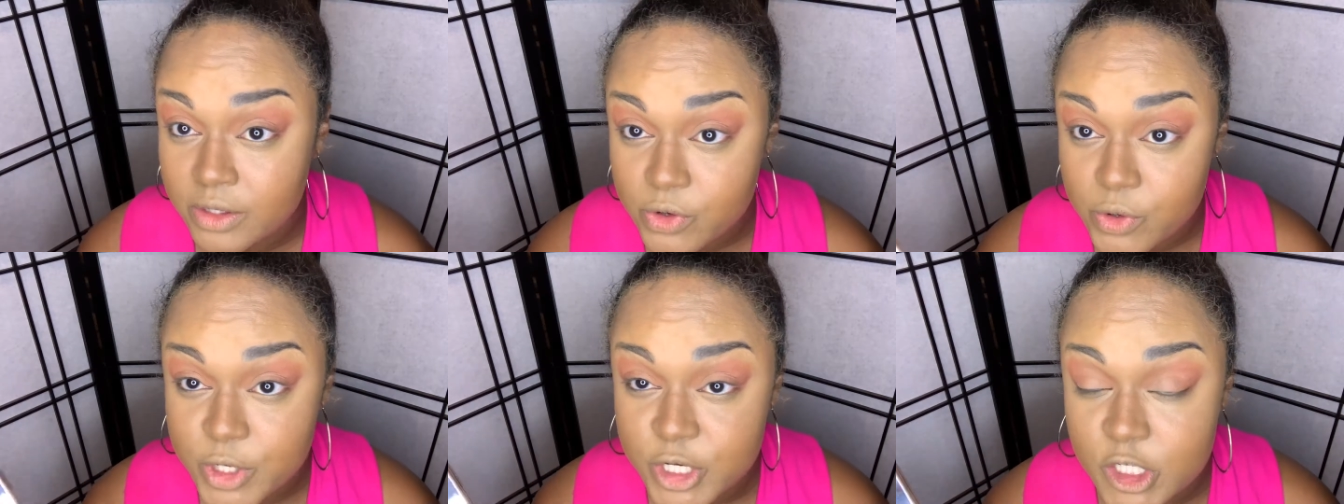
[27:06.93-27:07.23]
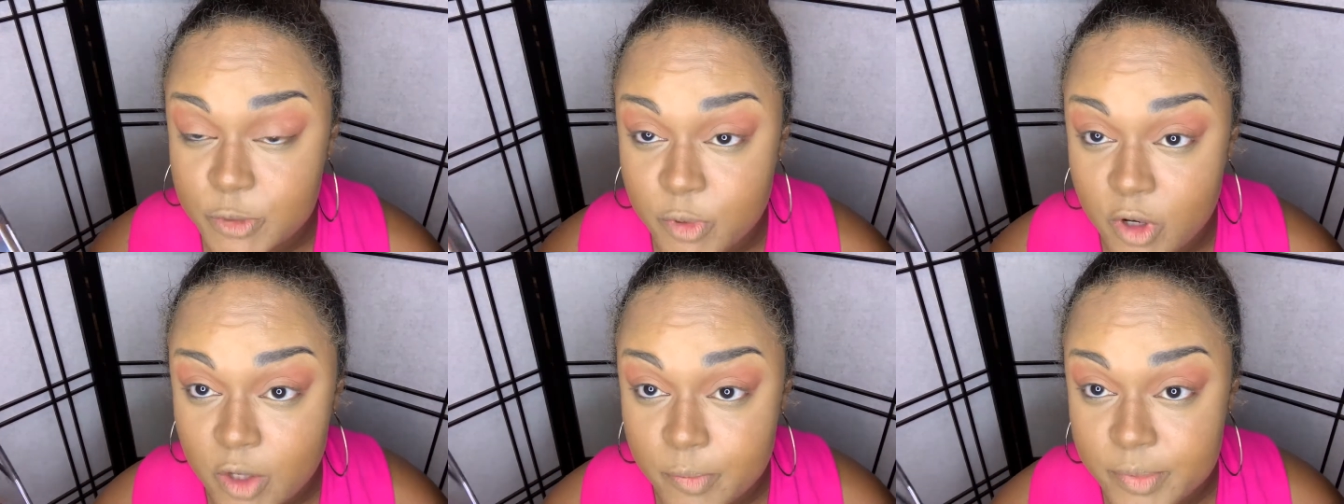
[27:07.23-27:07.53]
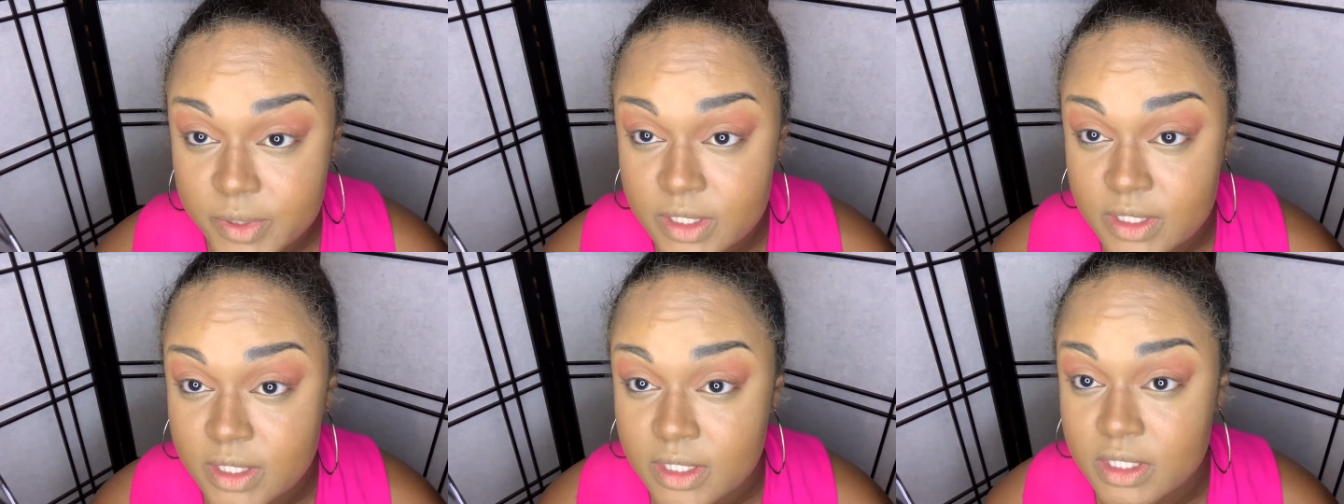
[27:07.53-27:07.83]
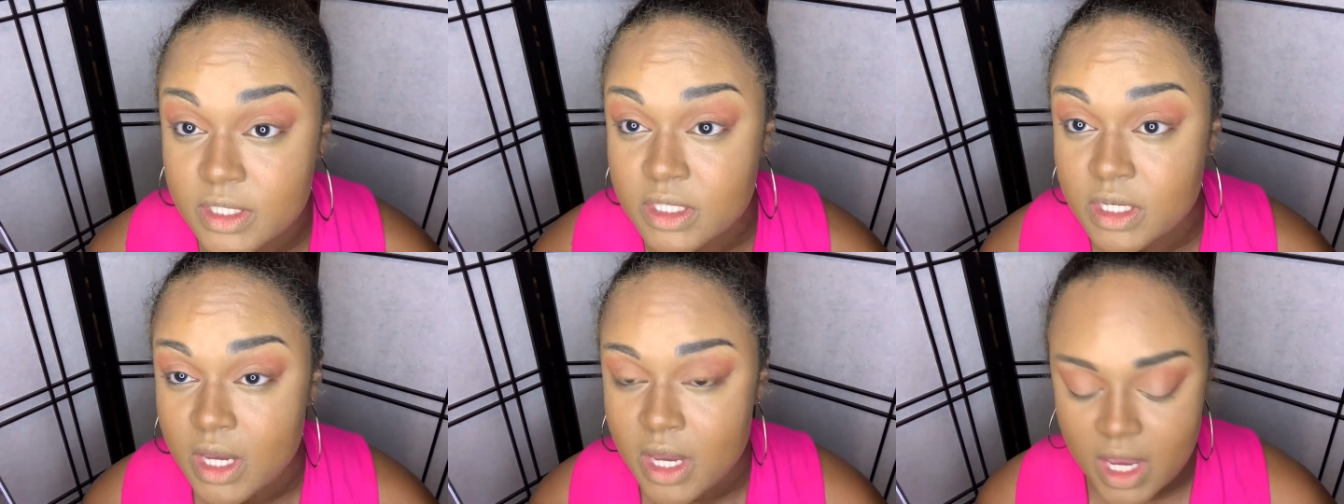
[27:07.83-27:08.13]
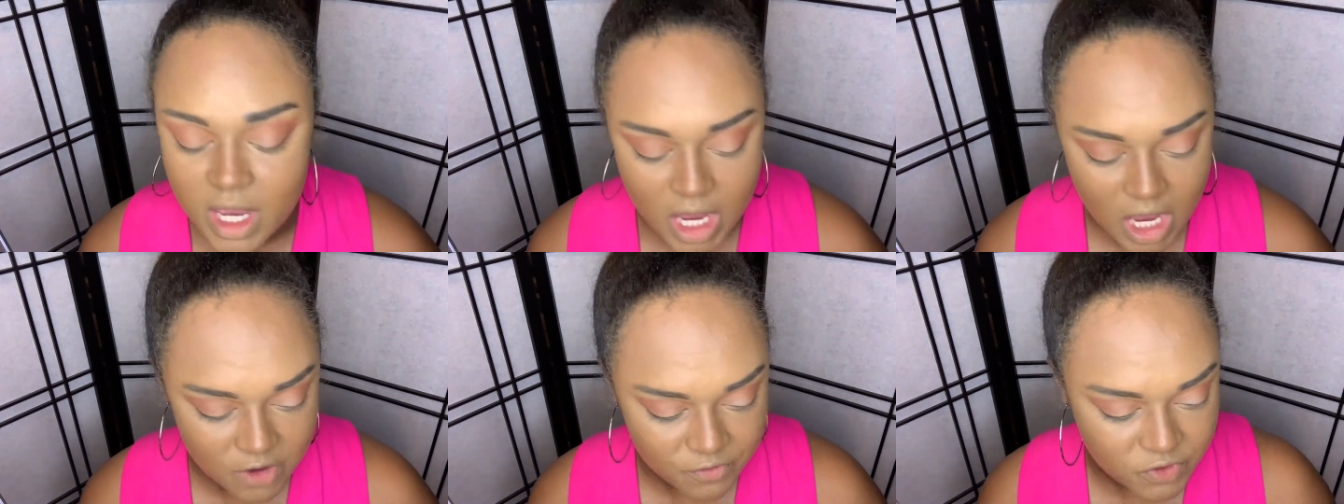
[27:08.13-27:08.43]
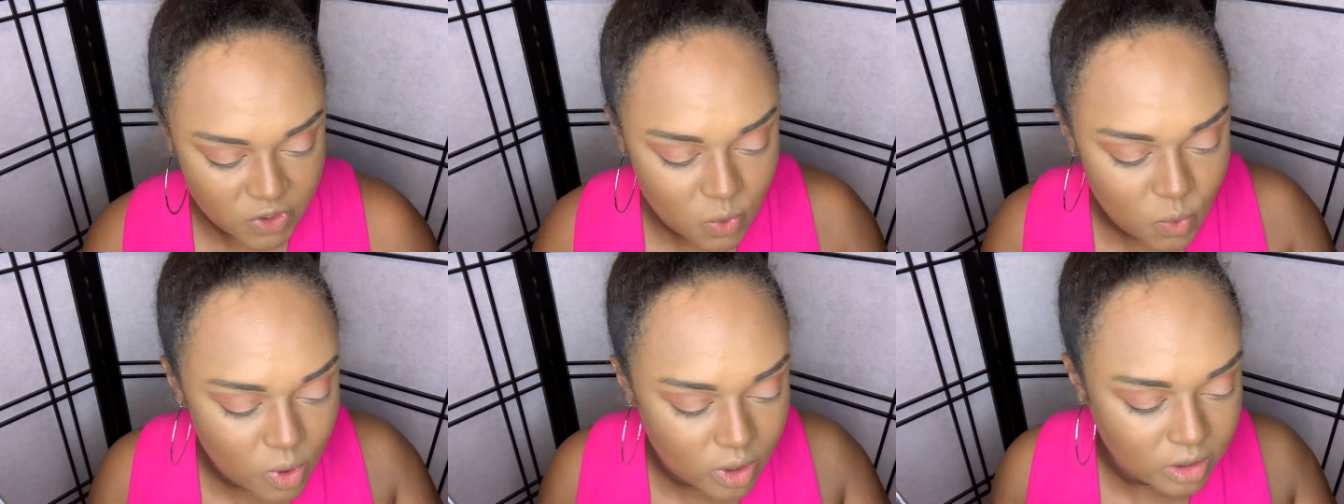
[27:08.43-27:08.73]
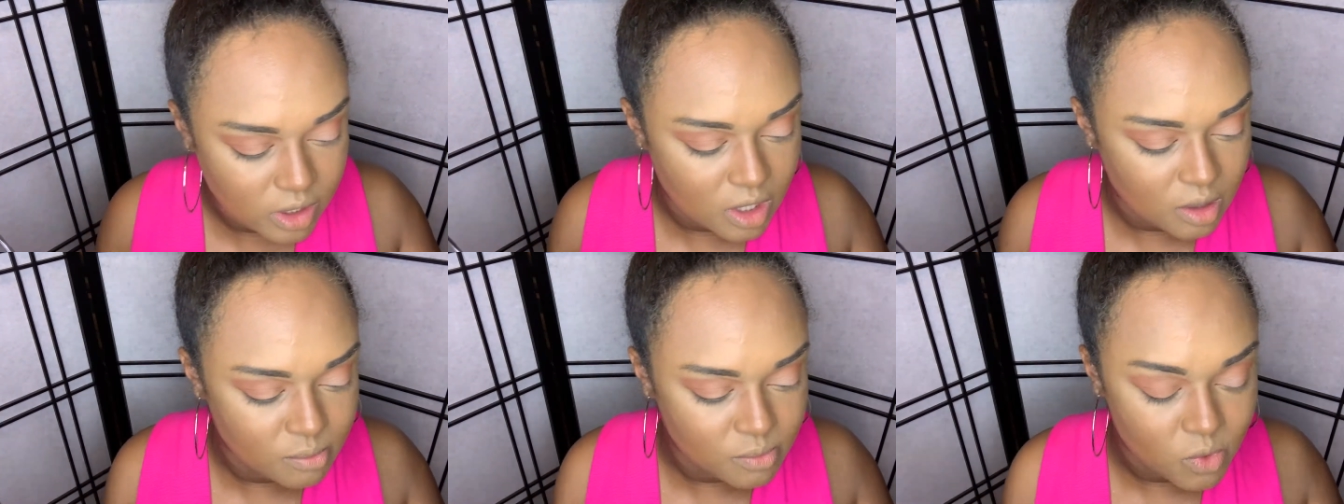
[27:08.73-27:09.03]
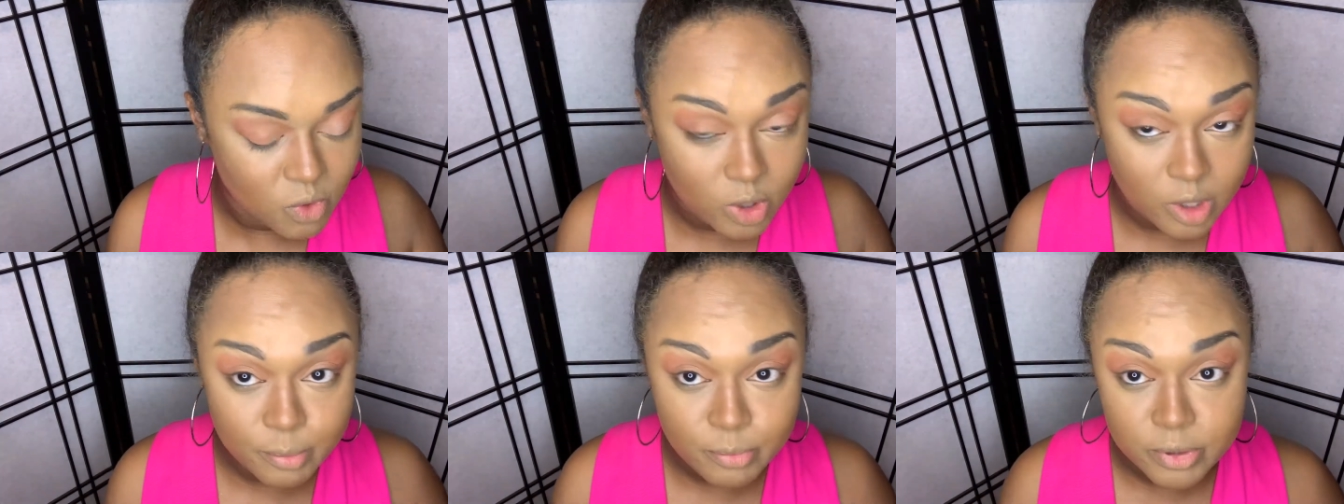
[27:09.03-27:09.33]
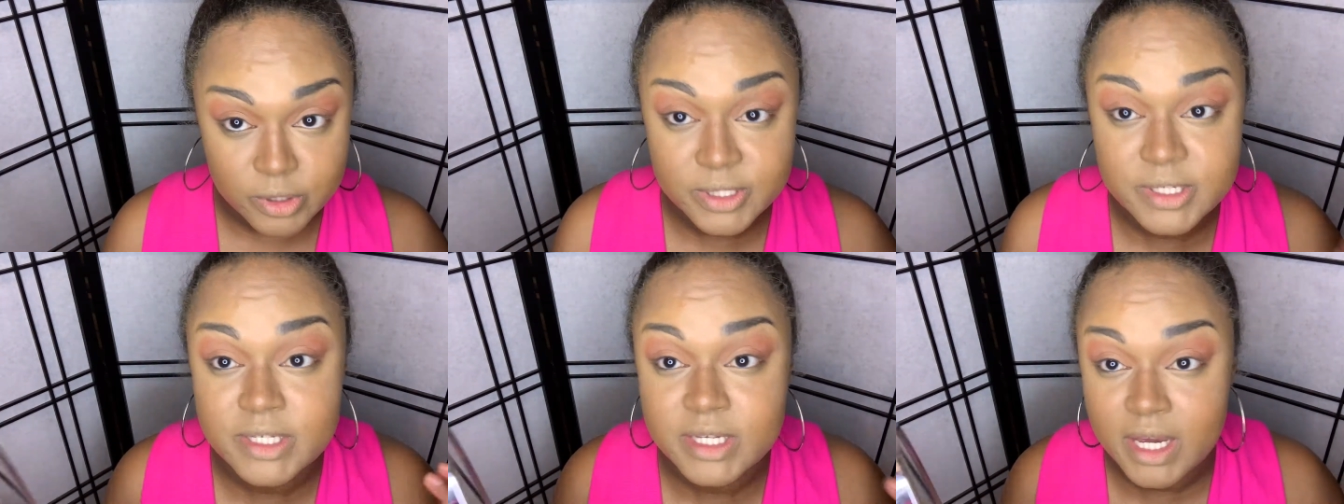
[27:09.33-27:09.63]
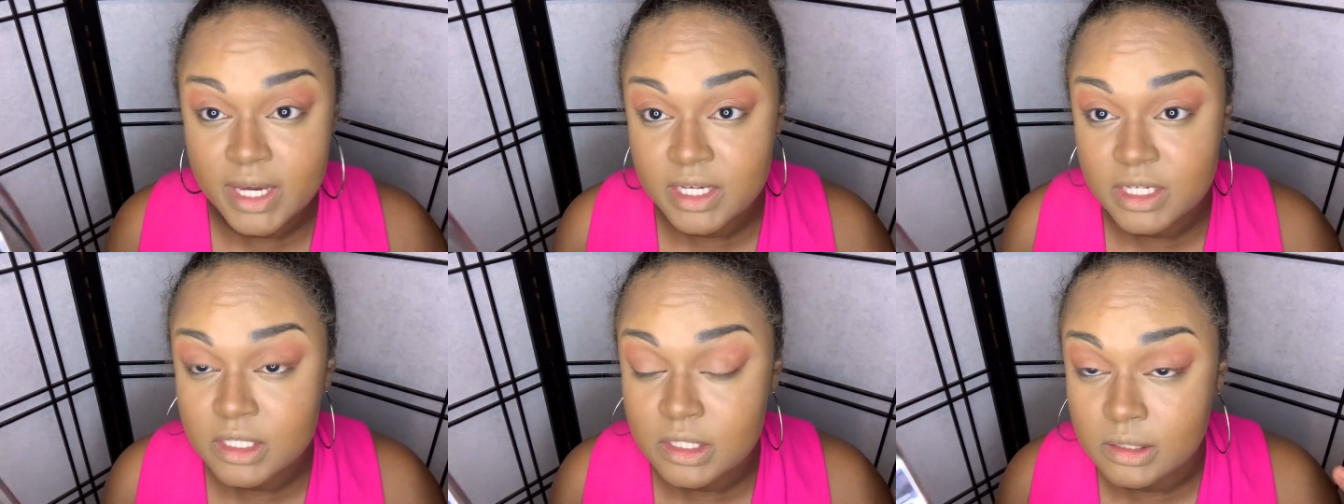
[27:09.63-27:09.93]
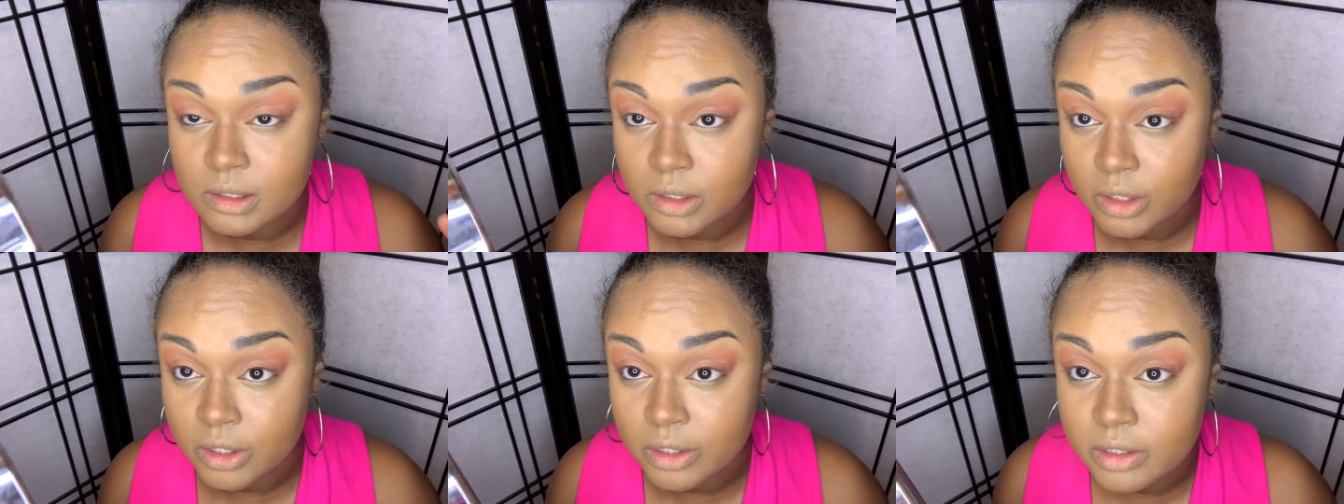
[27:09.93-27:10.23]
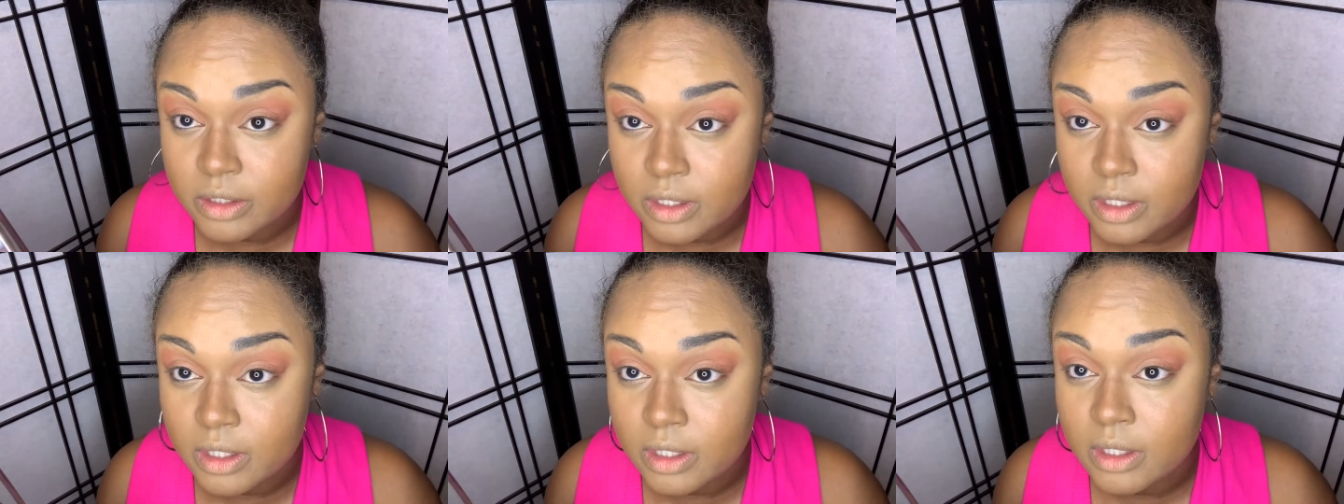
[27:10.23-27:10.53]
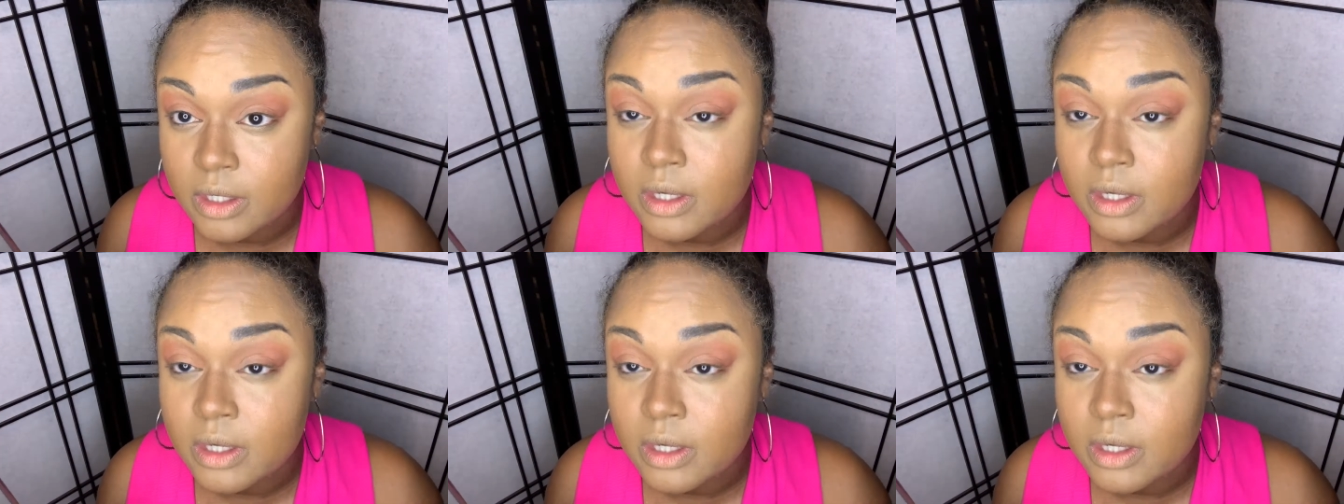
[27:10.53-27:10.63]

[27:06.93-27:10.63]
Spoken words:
crease purposes, if you want a more precise look,